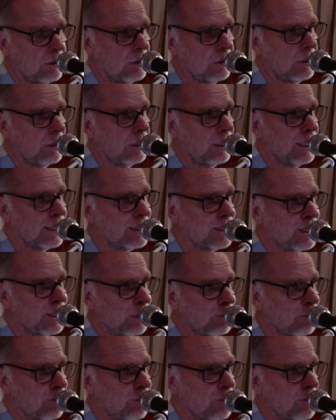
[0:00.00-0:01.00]
The next step,
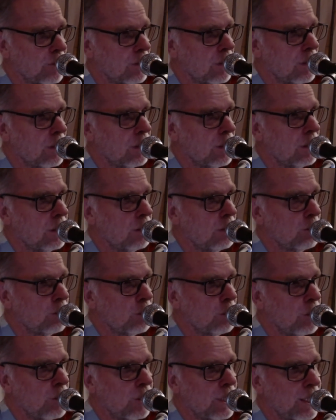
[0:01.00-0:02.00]

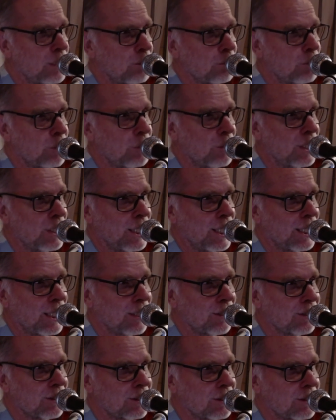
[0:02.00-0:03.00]
breathing in, breathing
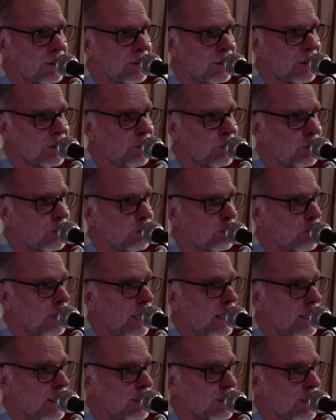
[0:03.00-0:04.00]
out,
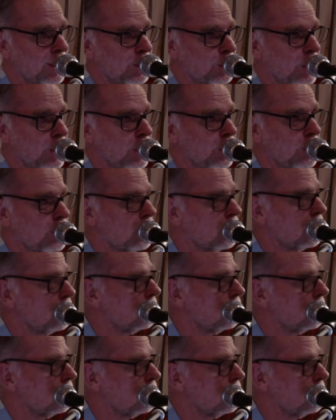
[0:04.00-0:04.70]
contemplating cessation.